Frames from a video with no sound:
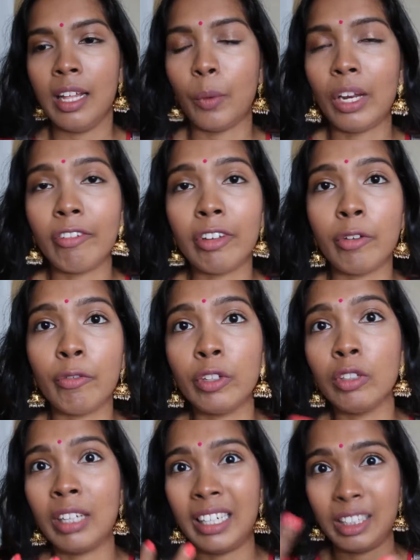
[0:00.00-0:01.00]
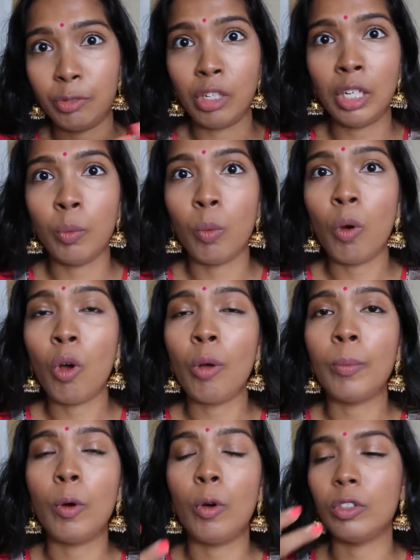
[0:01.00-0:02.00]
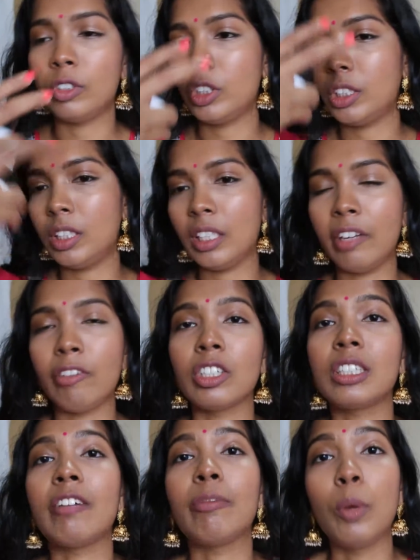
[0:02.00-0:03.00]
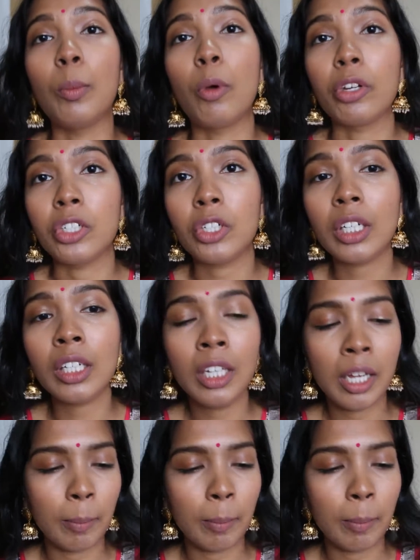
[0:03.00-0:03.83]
whenever you feel like it's really warm or just to give yourself more moisture.